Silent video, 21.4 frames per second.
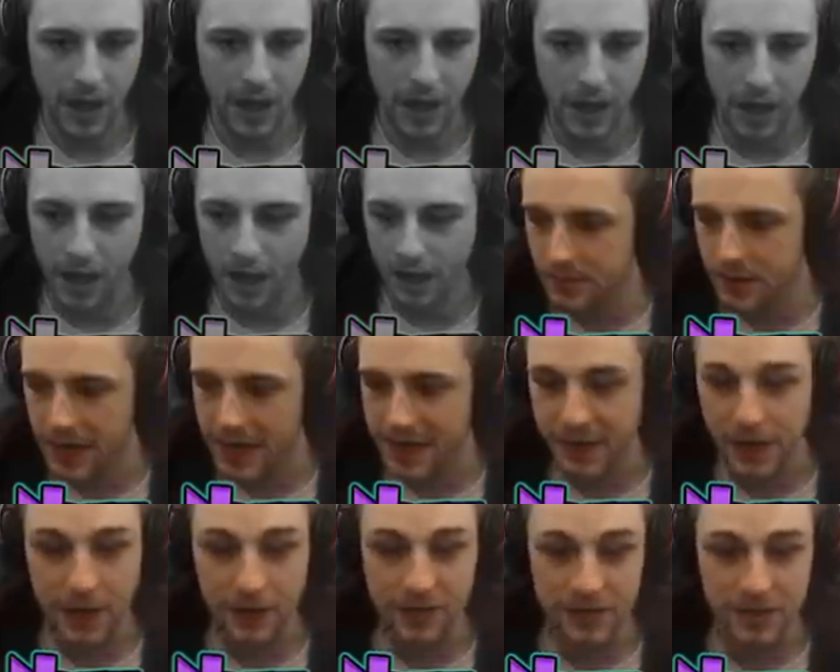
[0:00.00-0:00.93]
Uh, I do
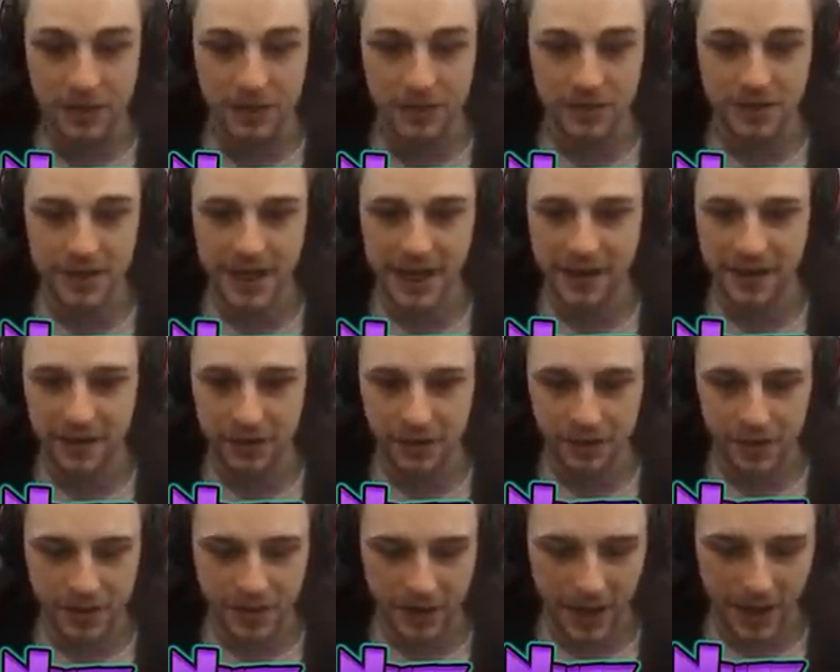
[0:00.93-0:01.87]
have Eternals, yeah,
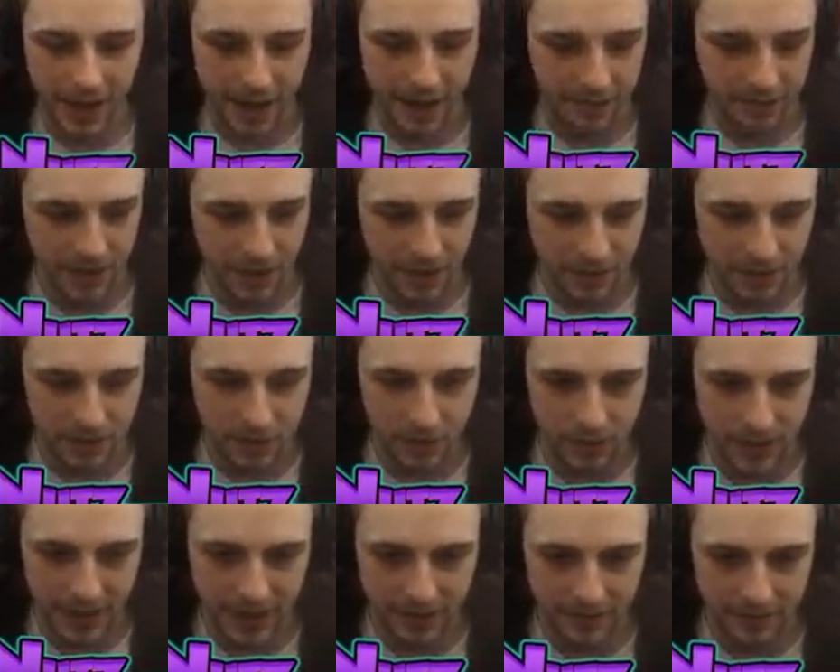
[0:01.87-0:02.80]
Nuke. Um, they're on
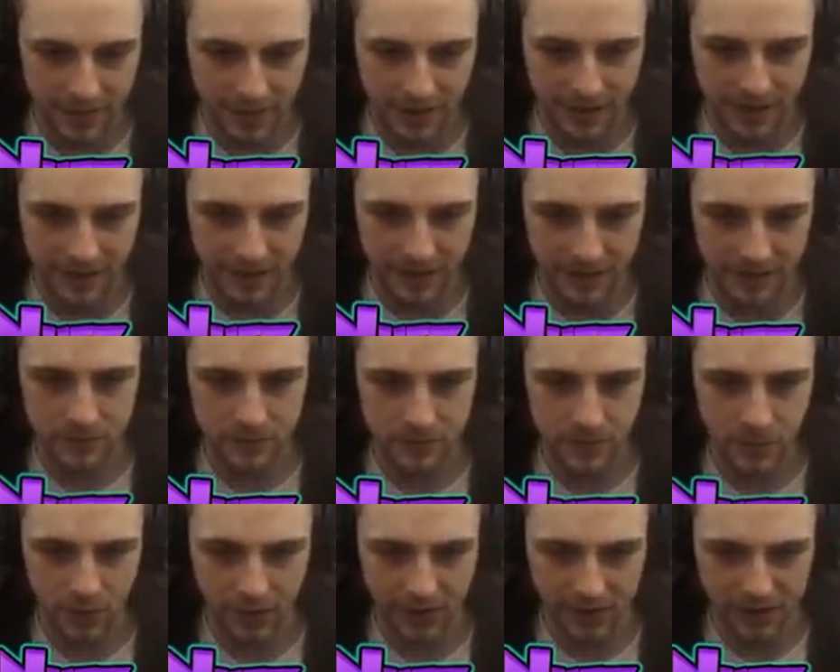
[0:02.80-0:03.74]
cooldown, I think,
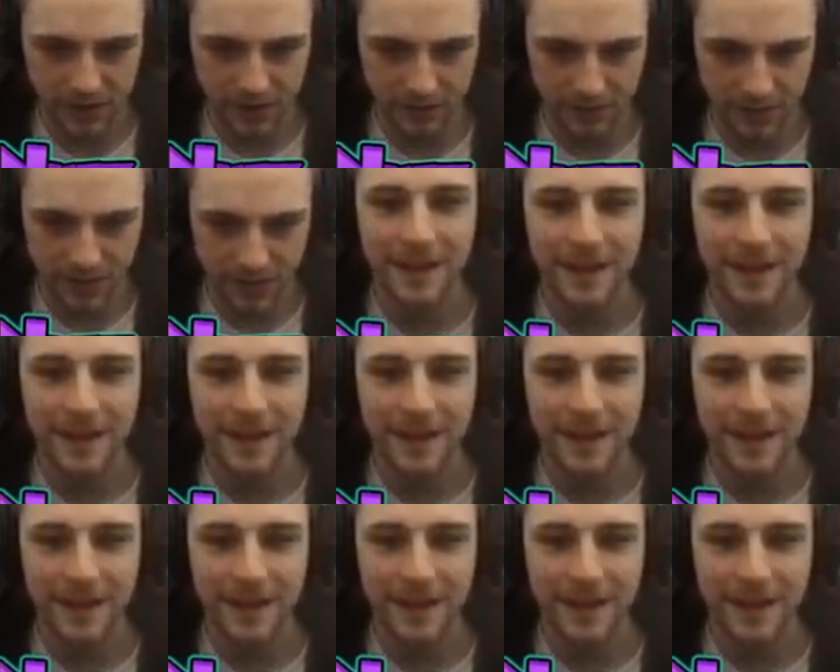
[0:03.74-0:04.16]
or they should be.